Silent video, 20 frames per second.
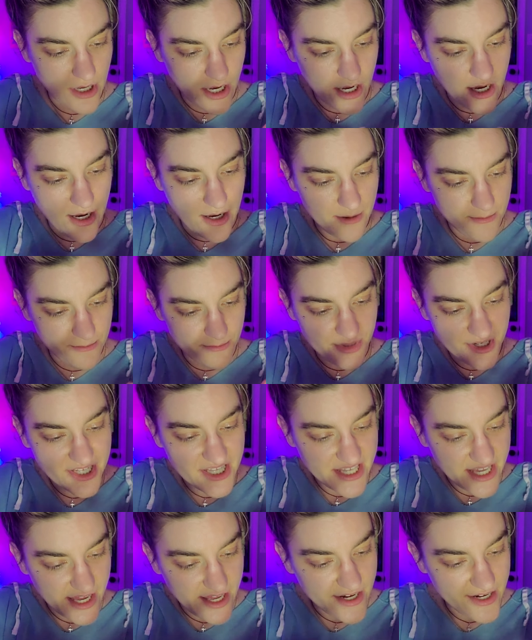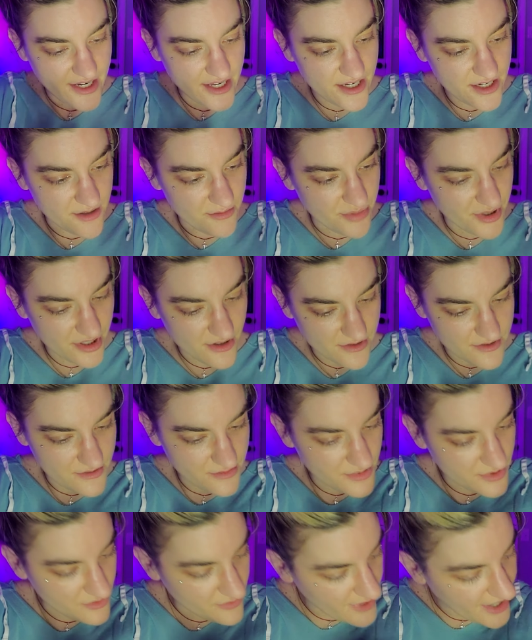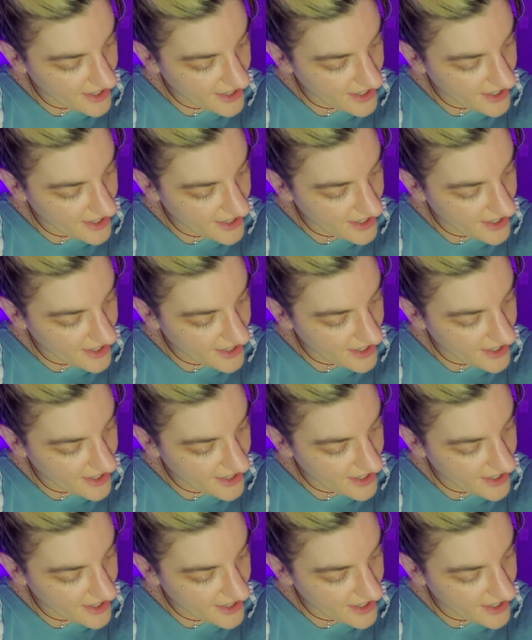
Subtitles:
But again, in a buildable